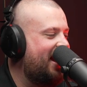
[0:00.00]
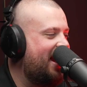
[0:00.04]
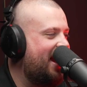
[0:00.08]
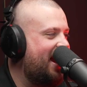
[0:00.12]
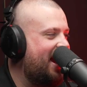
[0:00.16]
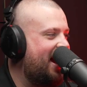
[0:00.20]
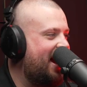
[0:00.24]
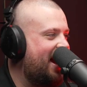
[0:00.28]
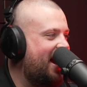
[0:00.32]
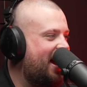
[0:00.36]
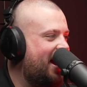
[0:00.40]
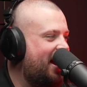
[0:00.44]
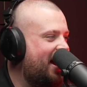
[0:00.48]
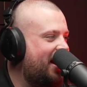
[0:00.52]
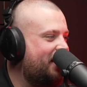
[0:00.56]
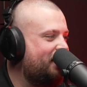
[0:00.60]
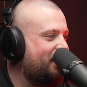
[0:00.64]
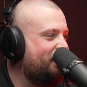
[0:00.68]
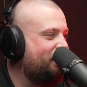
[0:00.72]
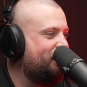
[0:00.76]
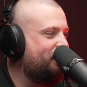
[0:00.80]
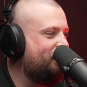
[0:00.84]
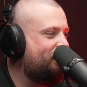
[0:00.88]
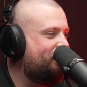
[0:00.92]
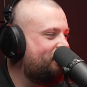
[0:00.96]

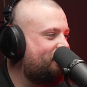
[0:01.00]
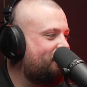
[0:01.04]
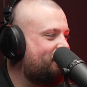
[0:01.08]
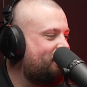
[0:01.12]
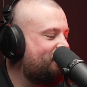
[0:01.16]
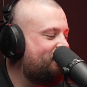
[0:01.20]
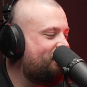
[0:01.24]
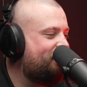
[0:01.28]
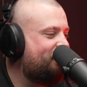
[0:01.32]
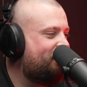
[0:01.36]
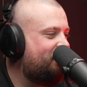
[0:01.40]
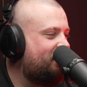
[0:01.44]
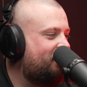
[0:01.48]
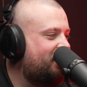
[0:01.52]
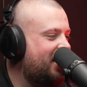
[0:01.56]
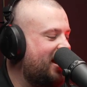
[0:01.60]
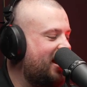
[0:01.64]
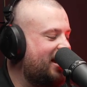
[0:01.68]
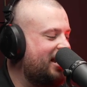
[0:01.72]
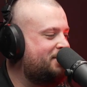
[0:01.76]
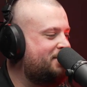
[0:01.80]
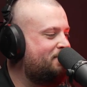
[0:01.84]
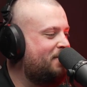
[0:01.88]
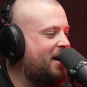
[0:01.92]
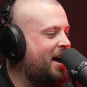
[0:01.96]
No,
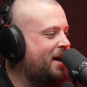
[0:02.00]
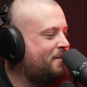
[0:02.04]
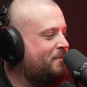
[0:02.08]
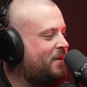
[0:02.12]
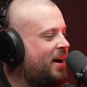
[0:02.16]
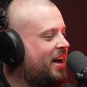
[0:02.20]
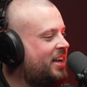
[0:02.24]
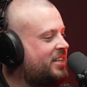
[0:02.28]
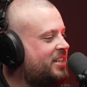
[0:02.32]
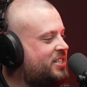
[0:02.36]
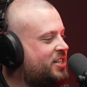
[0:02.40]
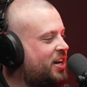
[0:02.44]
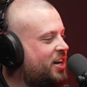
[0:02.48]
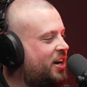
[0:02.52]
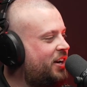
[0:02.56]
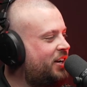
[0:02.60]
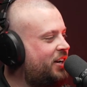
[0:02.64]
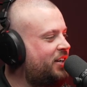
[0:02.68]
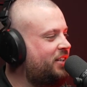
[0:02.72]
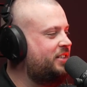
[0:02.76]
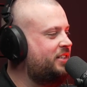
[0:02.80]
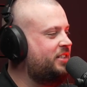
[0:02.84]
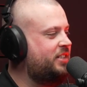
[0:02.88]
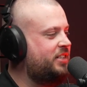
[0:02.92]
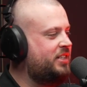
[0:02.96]
that's mad, but
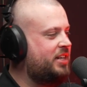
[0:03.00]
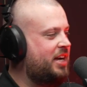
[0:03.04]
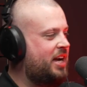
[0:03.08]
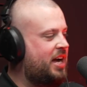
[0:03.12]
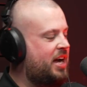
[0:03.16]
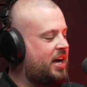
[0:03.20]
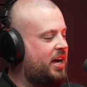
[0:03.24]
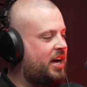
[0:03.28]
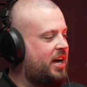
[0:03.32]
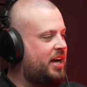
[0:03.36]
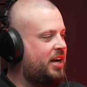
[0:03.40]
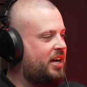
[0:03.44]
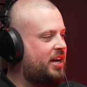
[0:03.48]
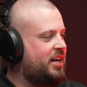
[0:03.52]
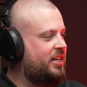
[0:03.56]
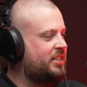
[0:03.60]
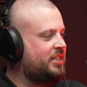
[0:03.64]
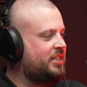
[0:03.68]
so I